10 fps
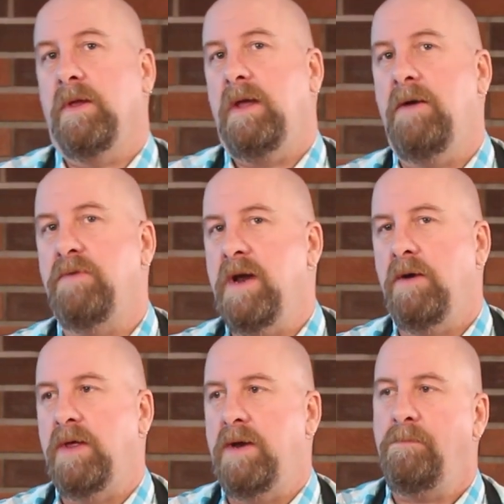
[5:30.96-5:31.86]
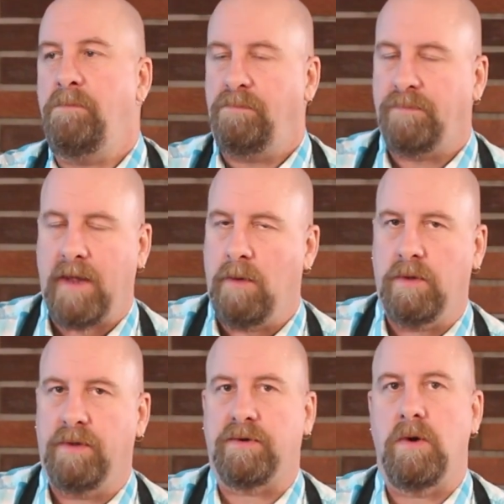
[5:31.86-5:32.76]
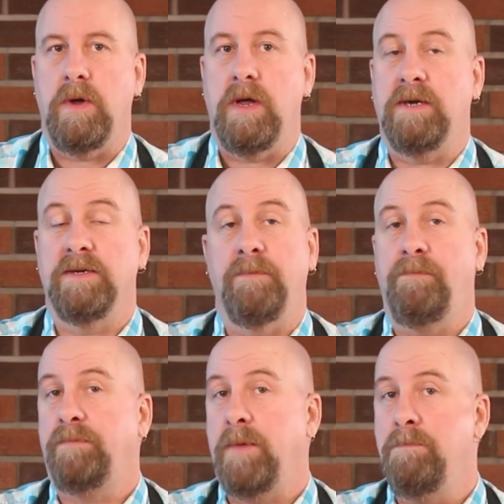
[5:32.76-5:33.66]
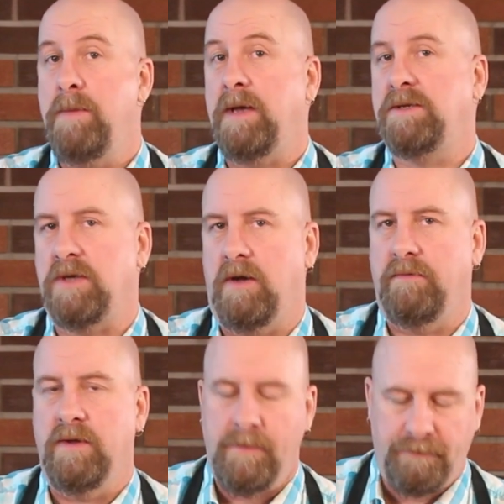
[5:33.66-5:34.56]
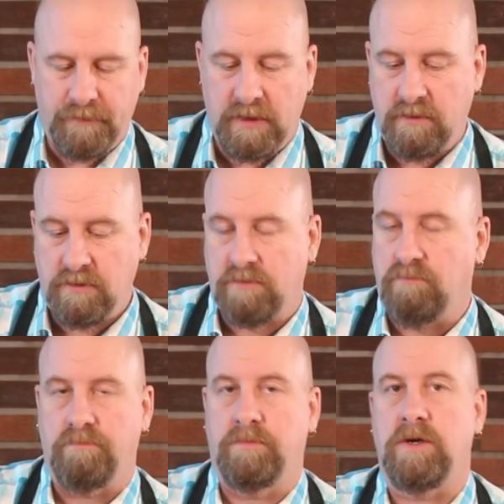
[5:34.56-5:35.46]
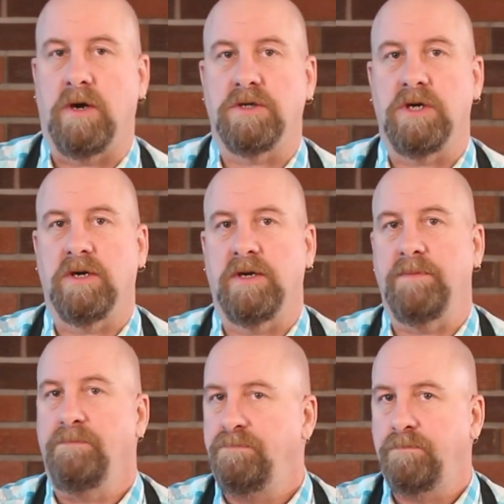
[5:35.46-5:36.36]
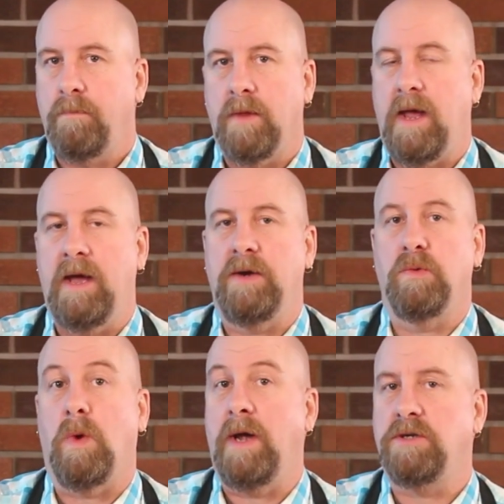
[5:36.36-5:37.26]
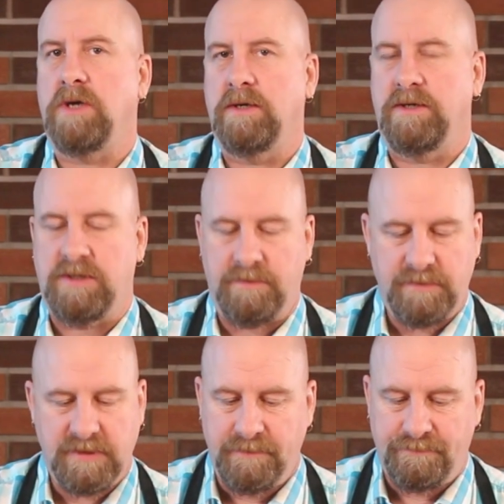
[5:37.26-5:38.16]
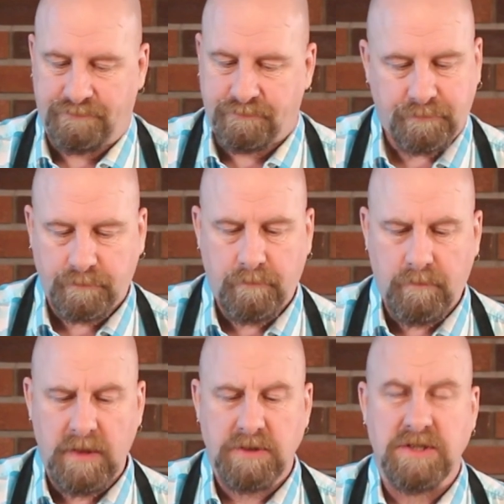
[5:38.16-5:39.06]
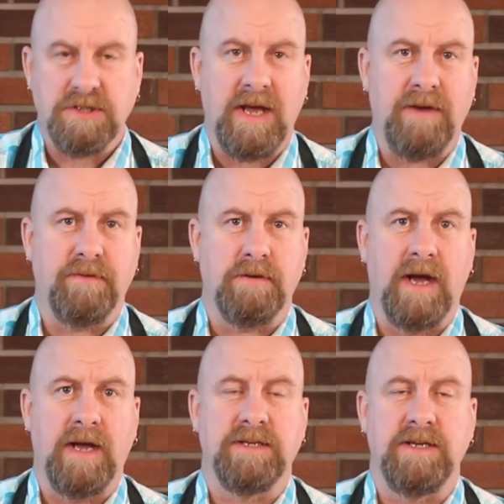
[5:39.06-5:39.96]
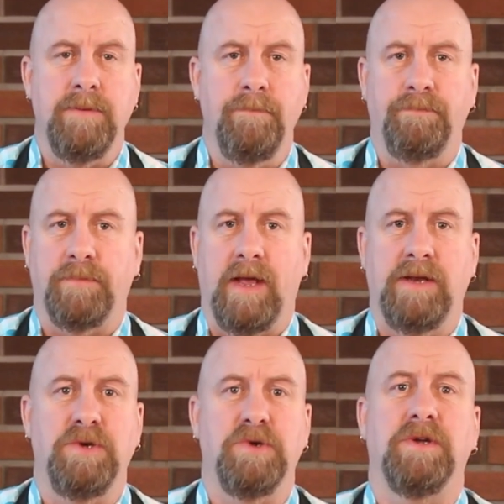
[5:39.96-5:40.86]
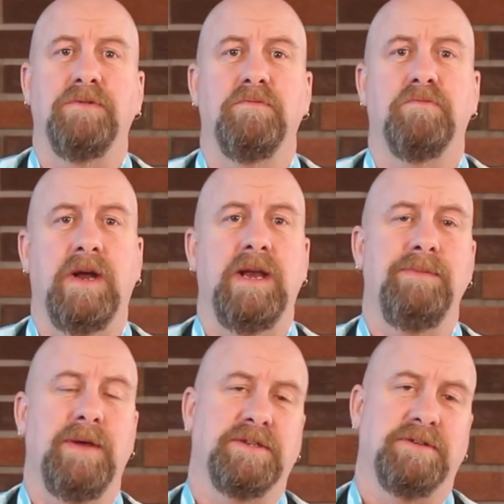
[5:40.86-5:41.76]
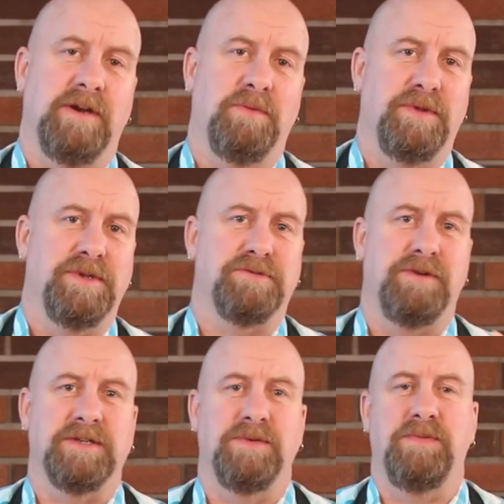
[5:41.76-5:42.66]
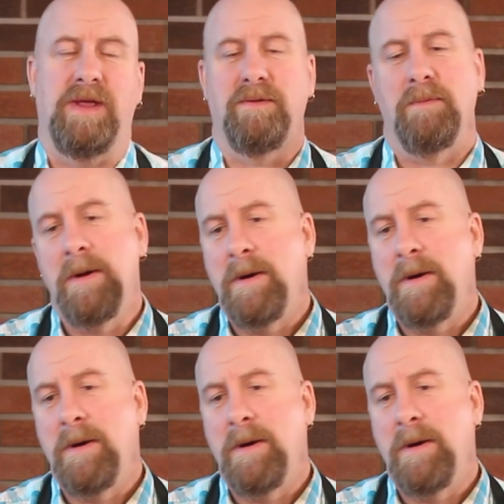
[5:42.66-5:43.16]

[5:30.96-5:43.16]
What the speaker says: Every now and then I will throw in a mix of dark chocolate and white chocolate chips just to add variety, and you can really mess around with this recipe and